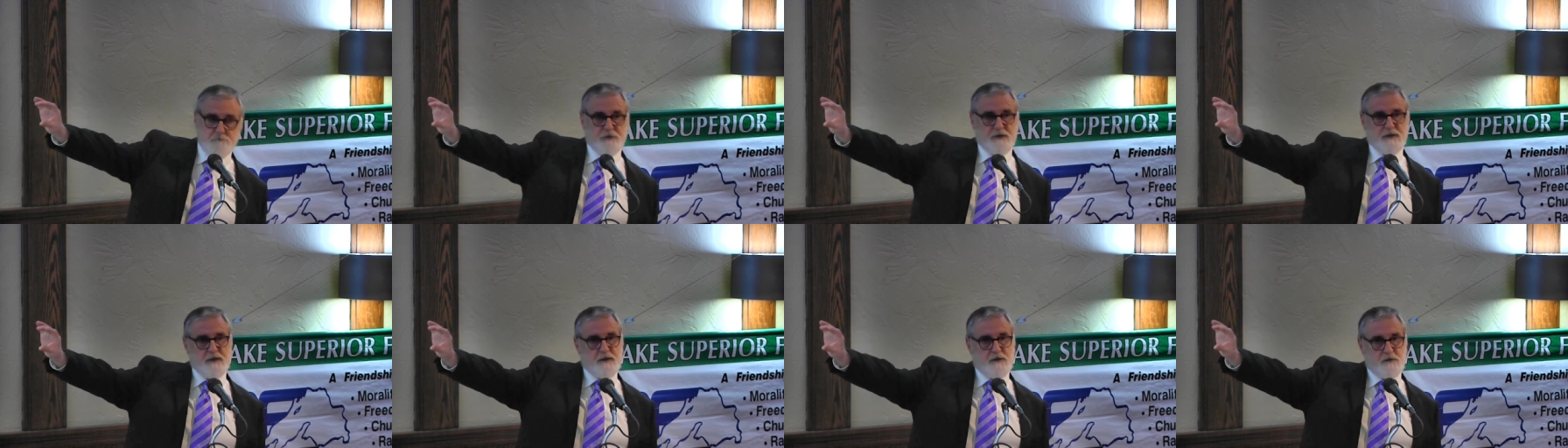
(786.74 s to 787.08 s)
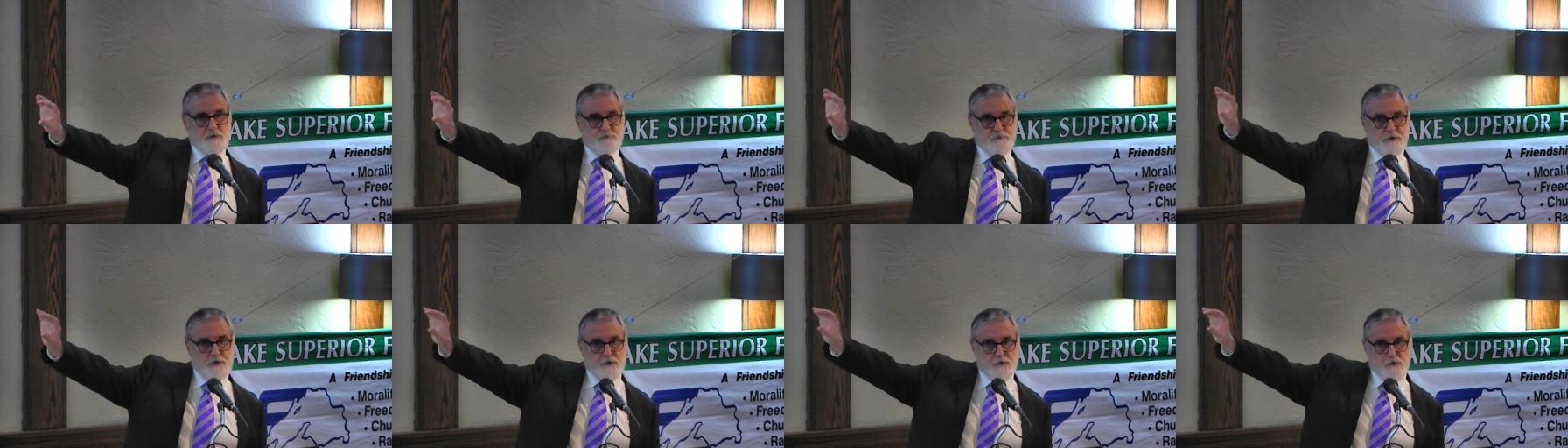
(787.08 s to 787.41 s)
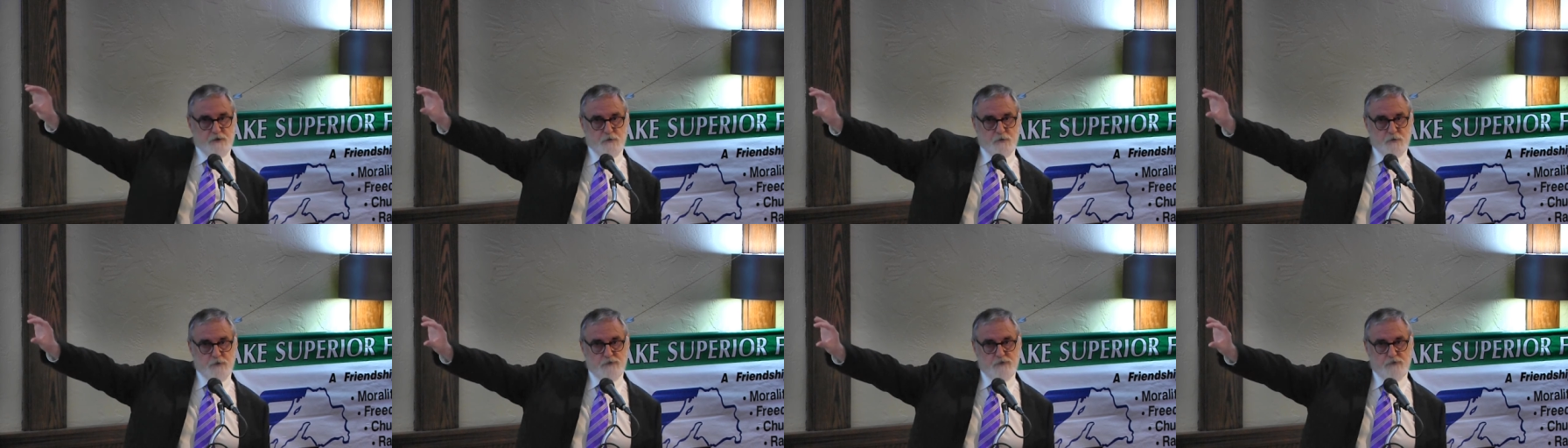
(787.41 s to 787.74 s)
of the elevator
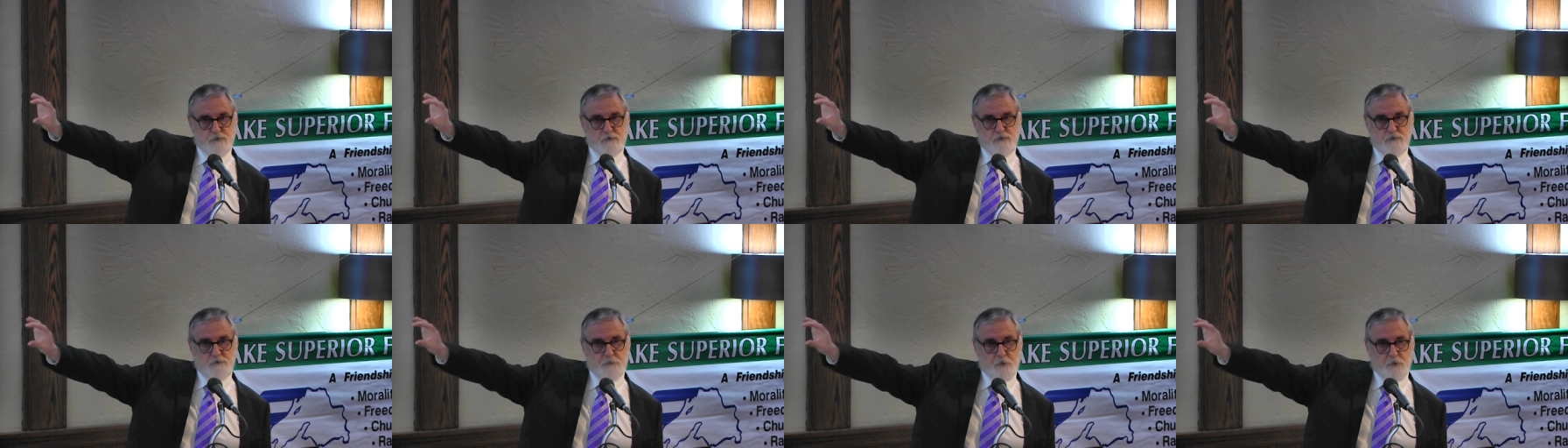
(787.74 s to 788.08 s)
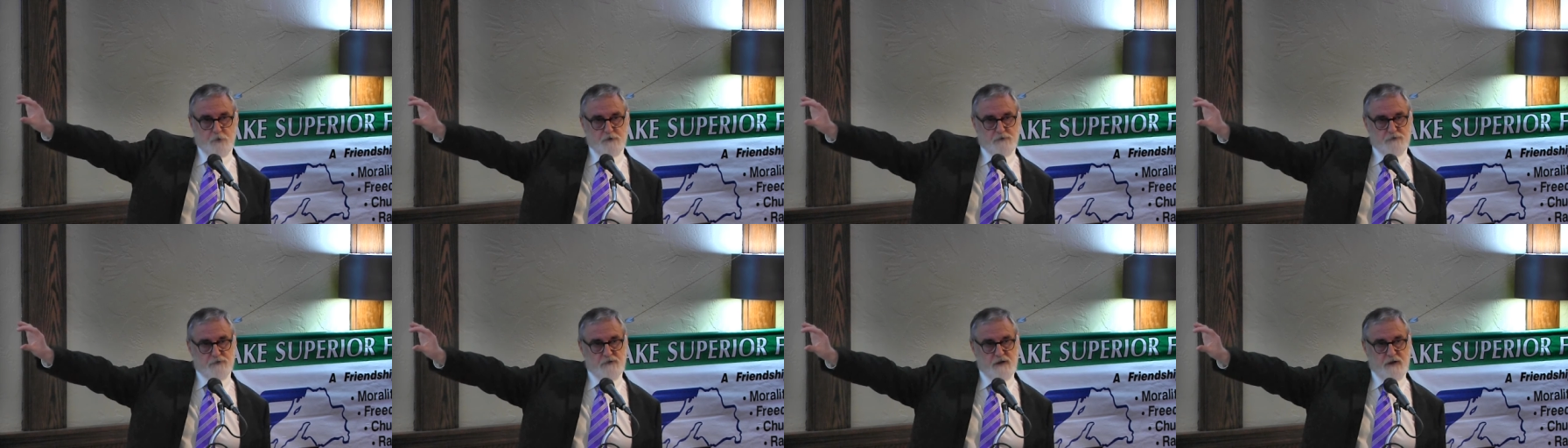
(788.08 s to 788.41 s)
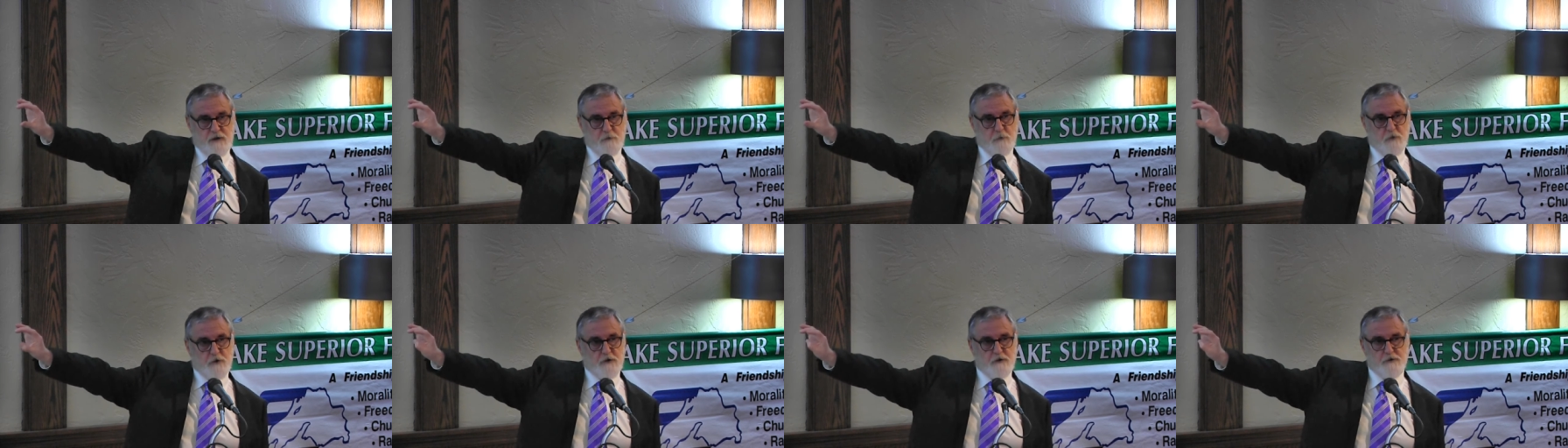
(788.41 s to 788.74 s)
with some sports
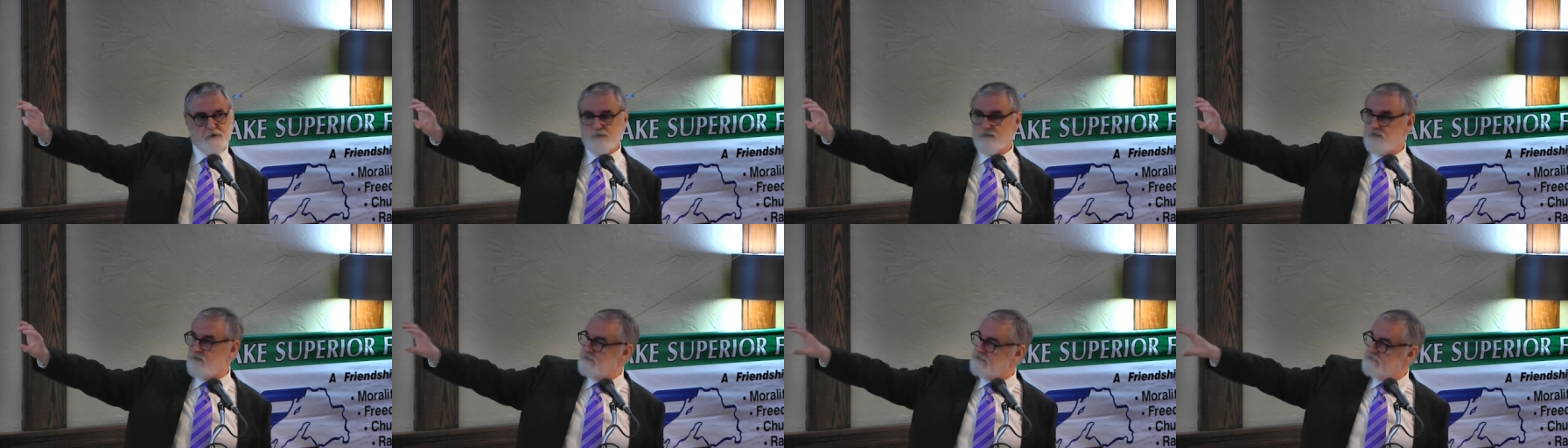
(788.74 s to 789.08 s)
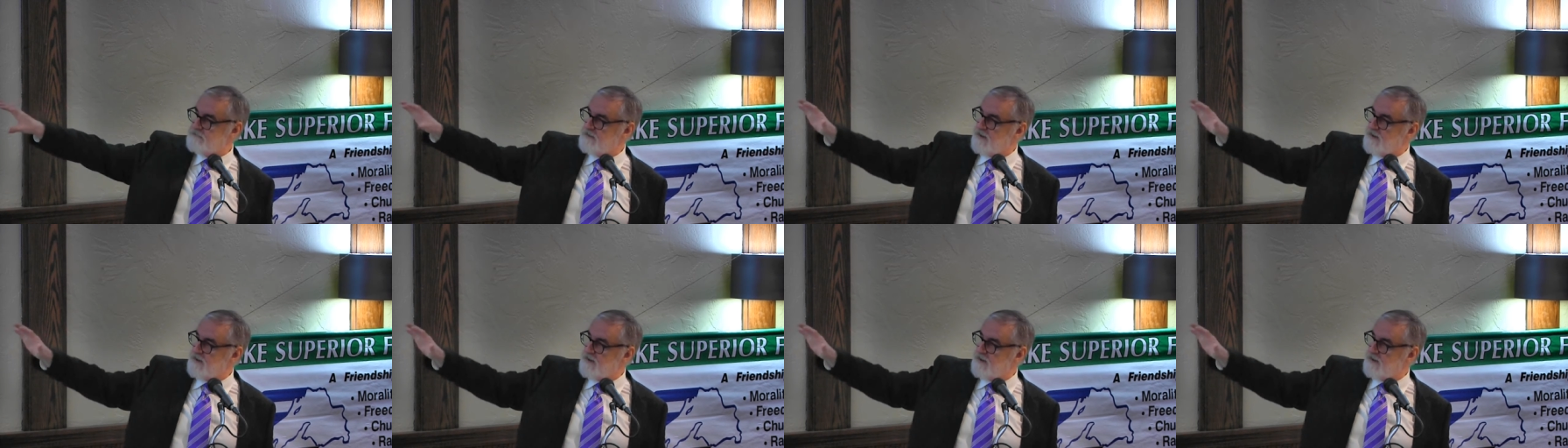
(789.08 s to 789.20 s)
networks.